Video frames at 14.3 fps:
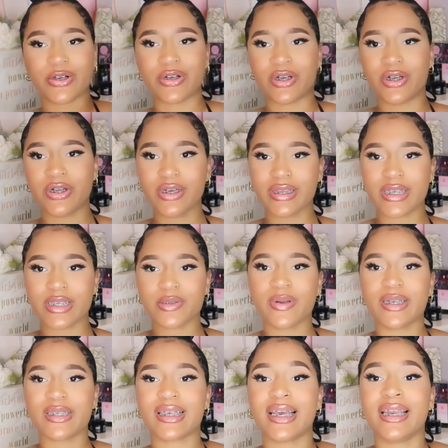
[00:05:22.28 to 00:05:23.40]
third hook. This
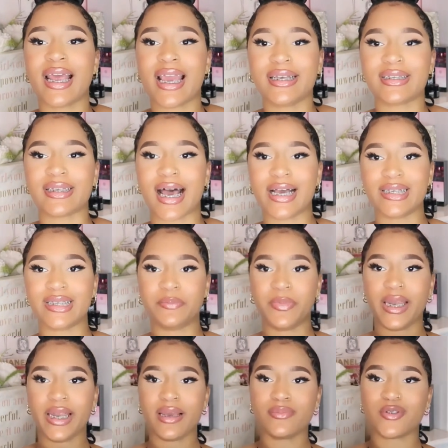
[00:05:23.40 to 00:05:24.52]
one is in a size
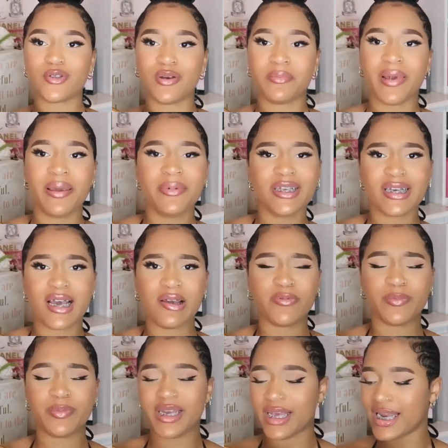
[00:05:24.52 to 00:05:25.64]
medium, so it may be
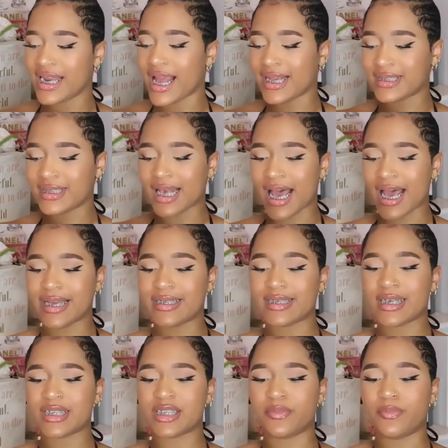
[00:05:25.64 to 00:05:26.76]
time for me to get a
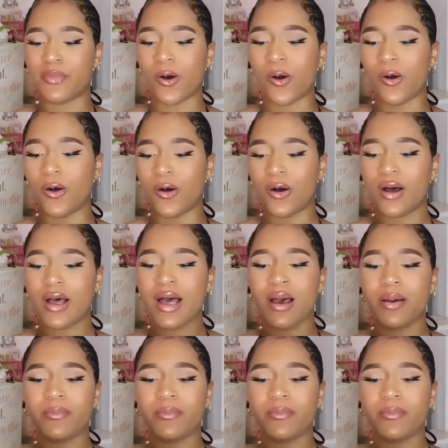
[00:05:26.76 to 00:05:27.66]
size small.